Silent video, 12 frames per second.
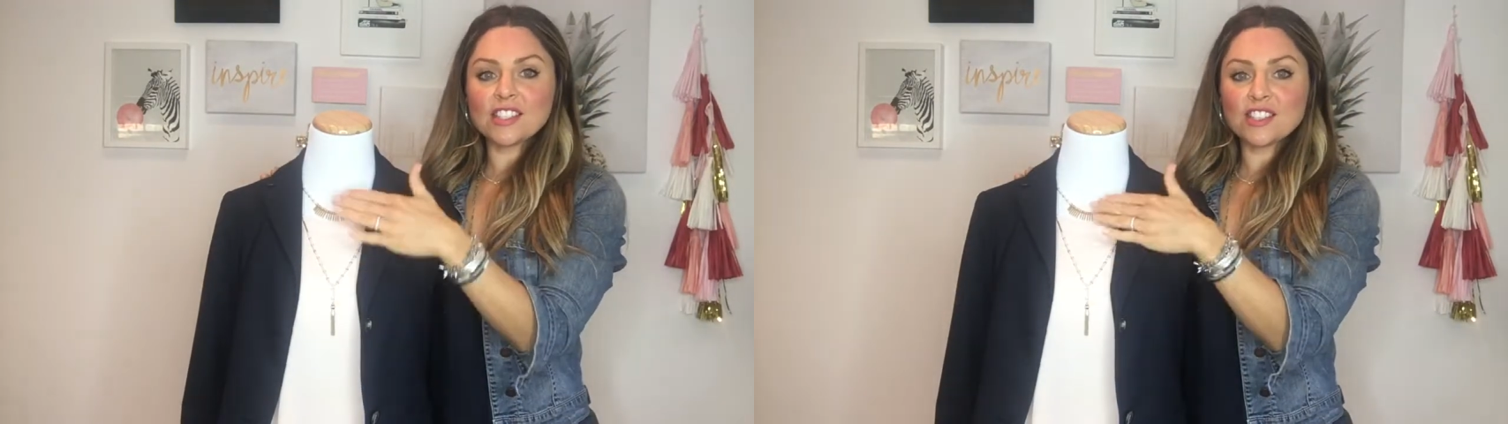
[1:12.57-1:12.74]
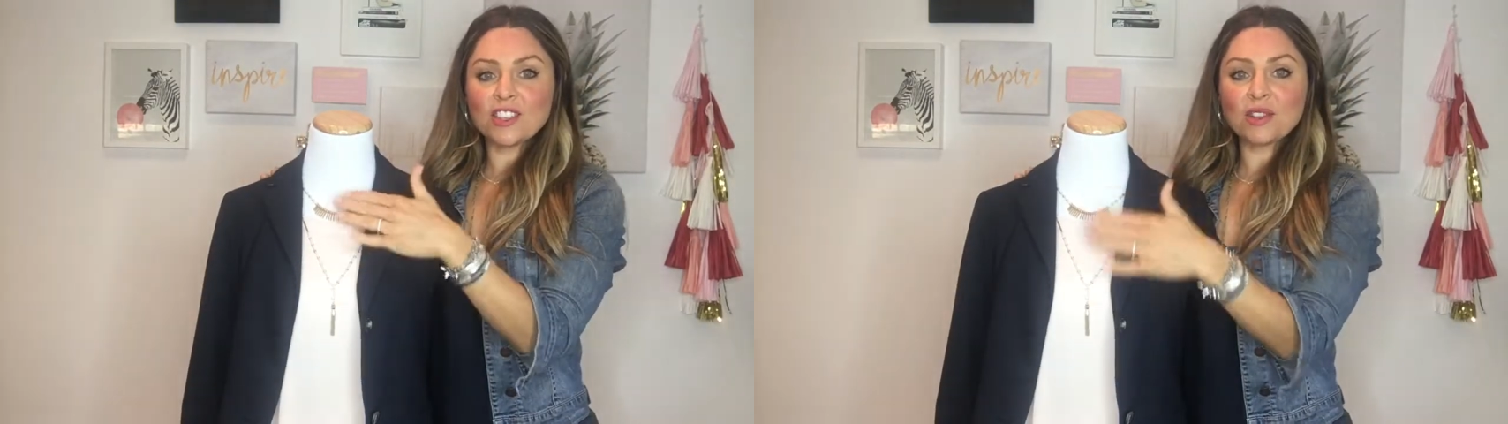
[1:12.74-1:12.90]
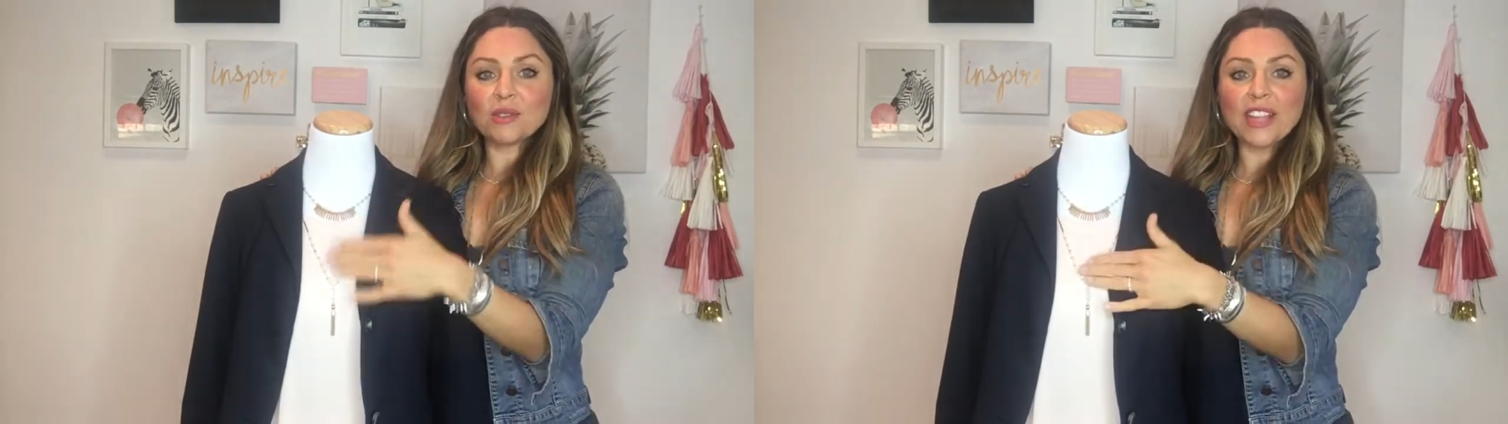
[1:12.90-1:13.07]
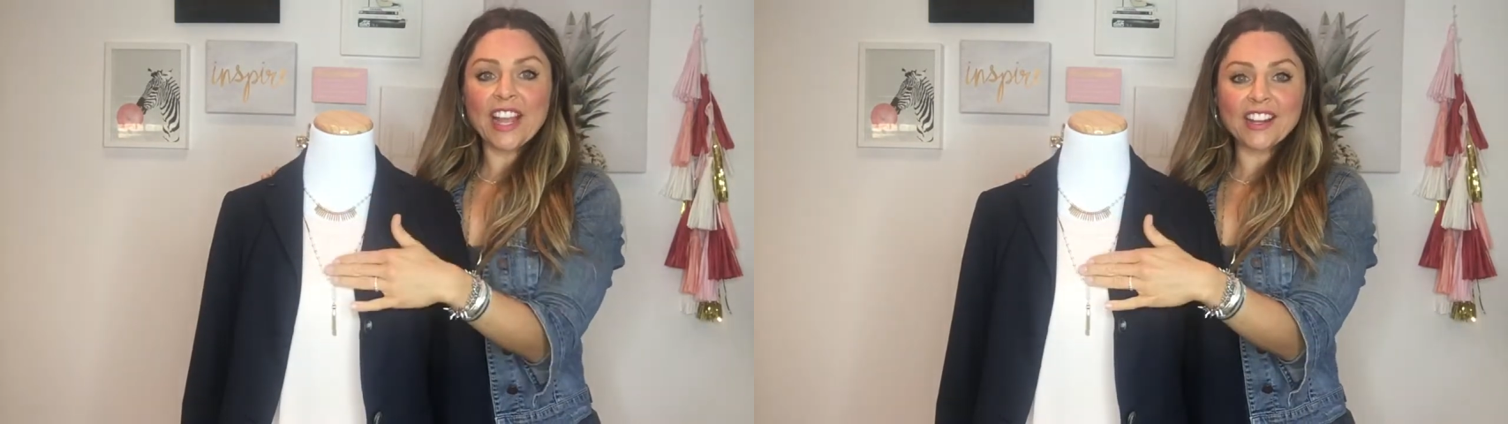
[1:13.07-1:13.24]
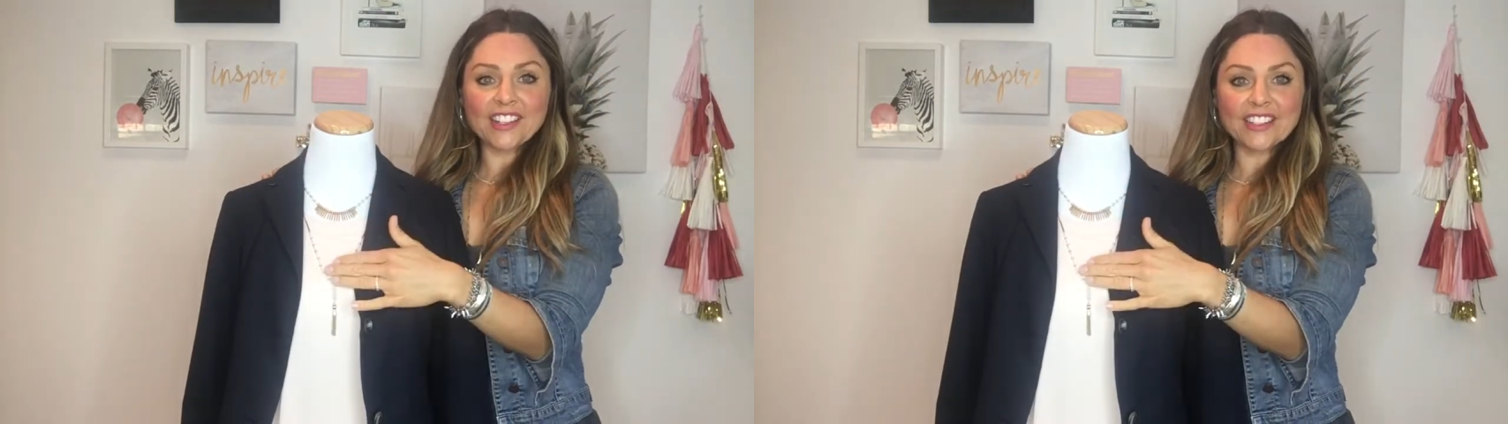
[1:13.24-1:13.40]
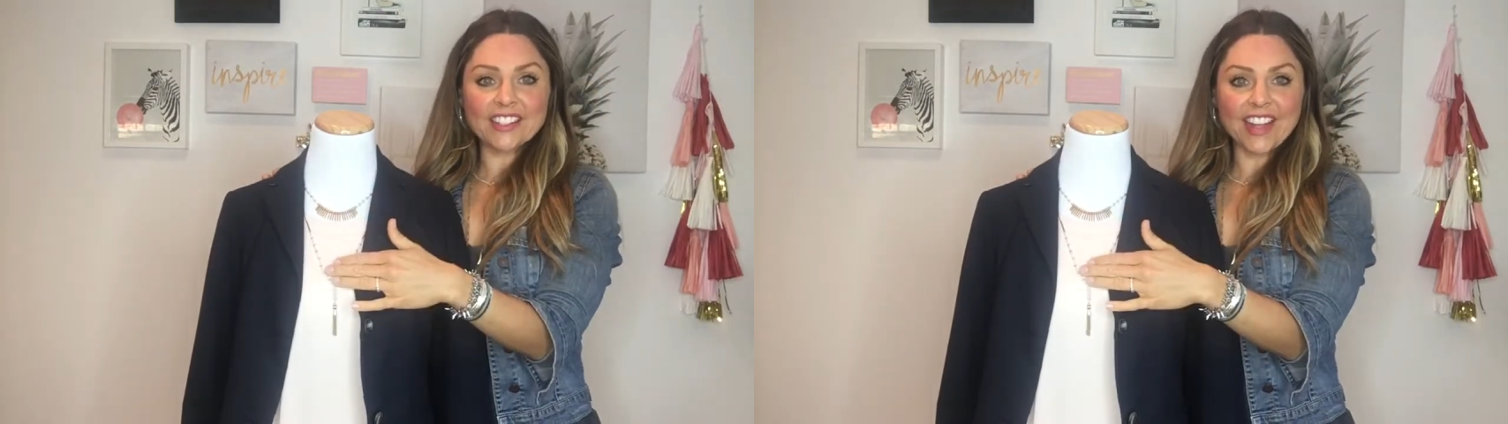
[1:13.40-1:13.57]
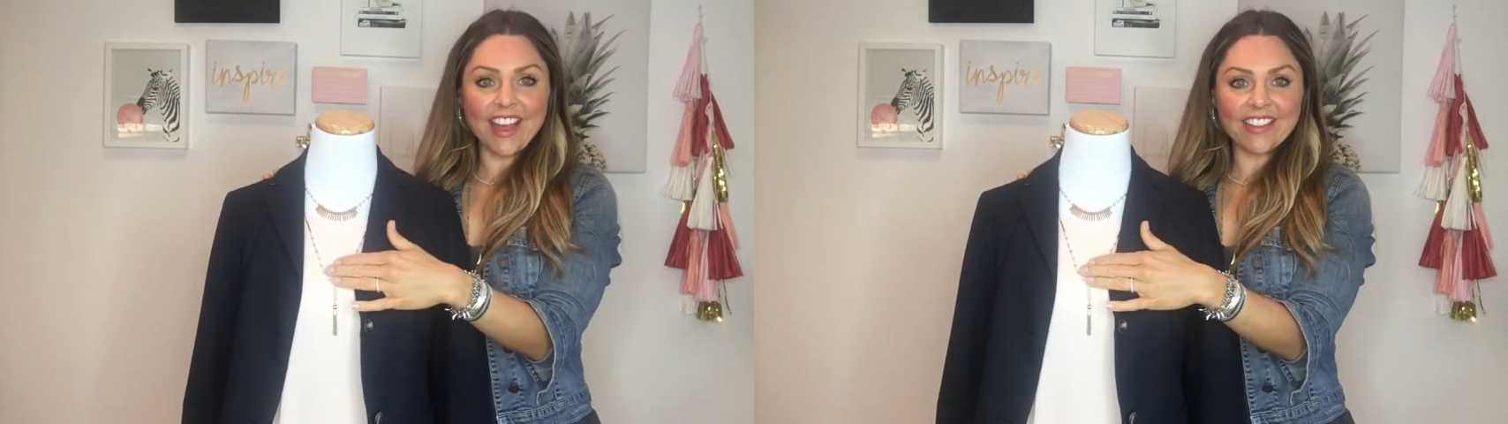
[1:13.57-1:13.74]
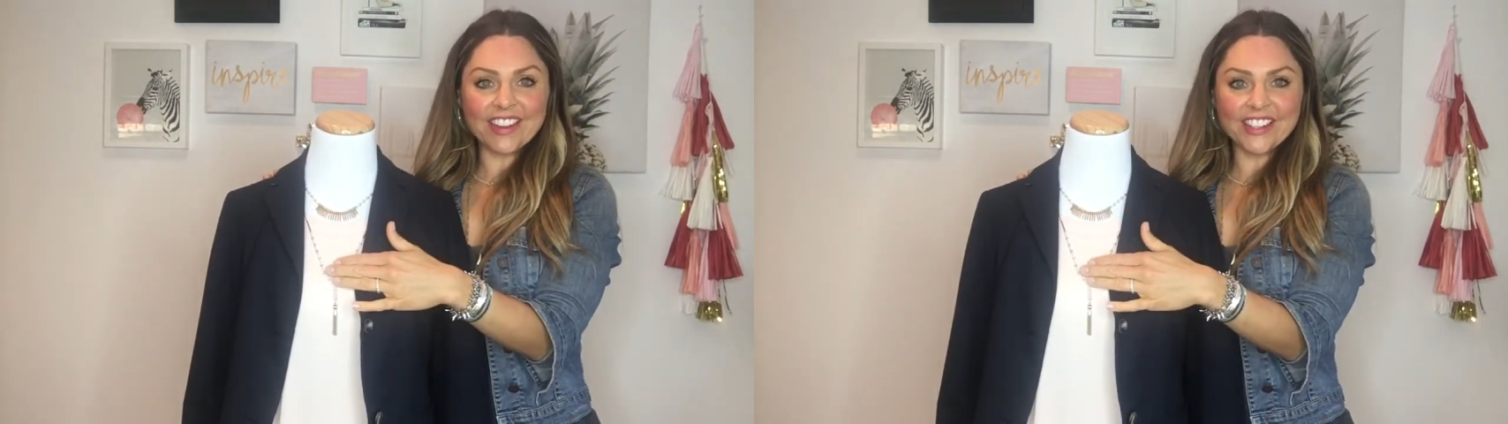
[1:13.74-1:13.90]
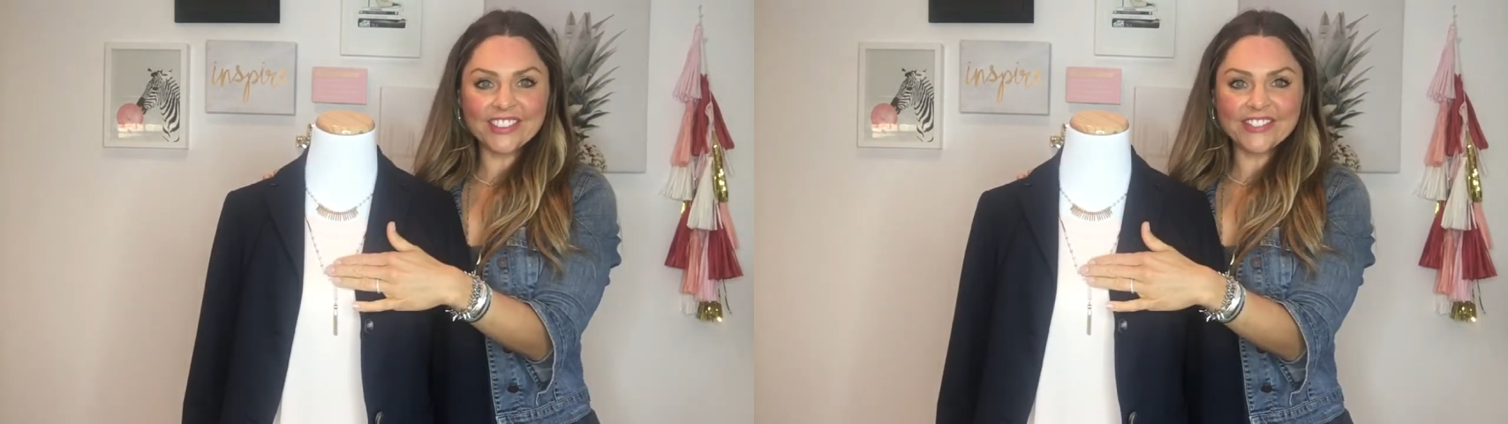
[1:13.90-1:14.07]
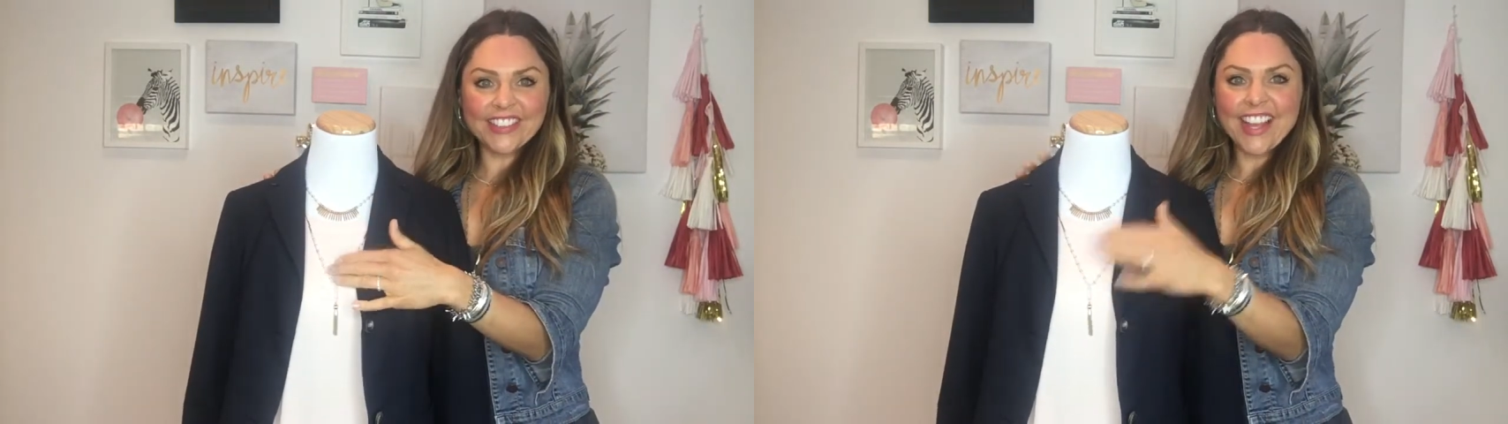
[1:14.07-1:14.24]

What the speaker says: 2 layers together.